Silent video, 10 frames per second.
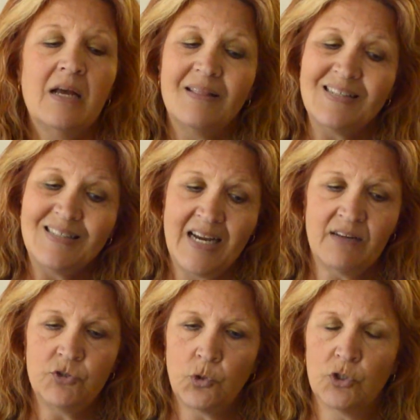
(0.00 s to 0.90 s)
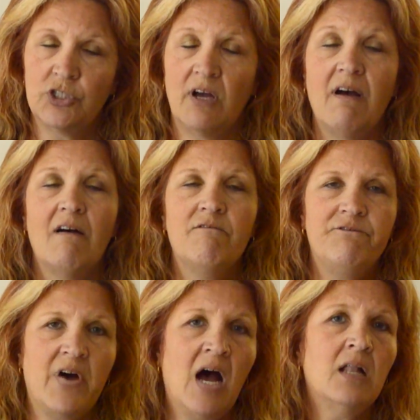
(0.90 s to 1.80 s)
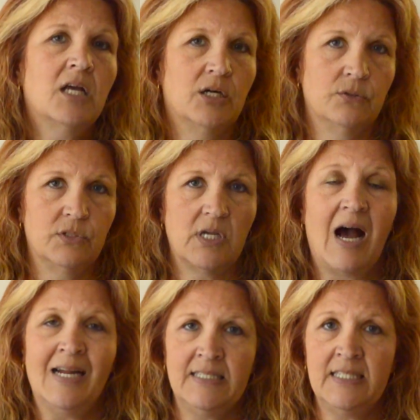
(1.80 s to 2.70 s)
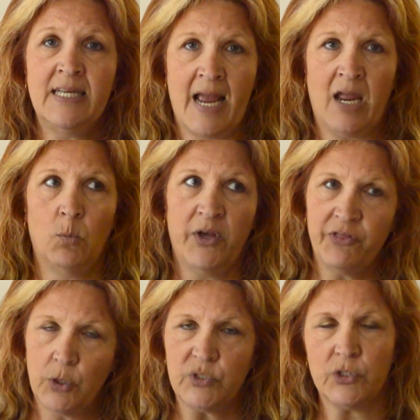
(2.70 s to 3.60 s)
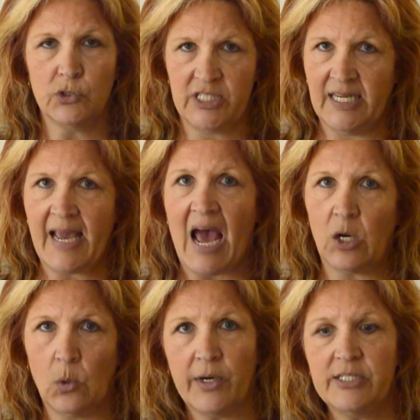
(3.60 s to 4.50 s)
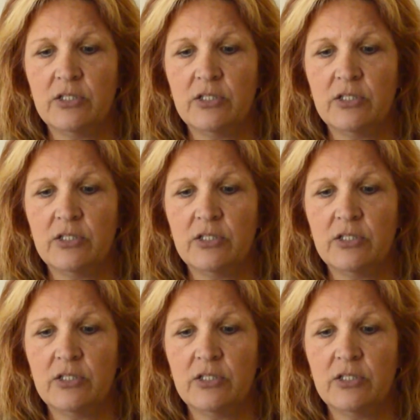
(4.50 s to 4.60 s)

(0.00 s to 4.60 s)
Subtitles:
The state of Georgia follows IDEA with those 13 categories.